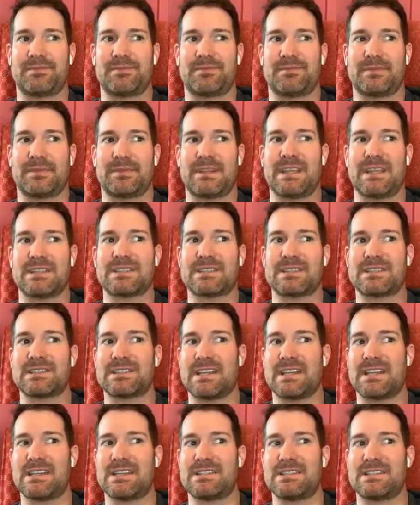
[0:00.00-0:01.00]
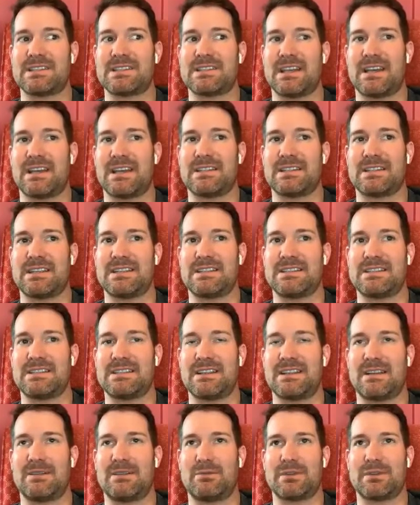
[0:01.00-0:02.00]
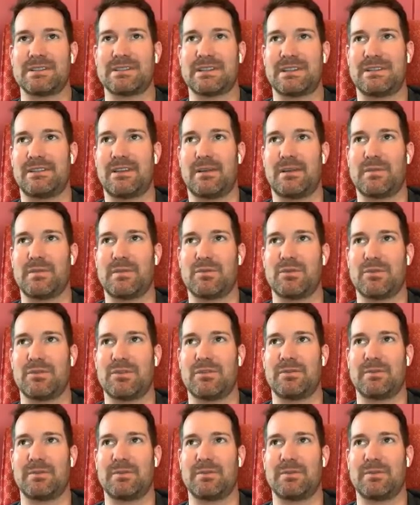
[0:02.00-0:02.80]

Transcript: let's just say it's not, I don't want to say dummy proof.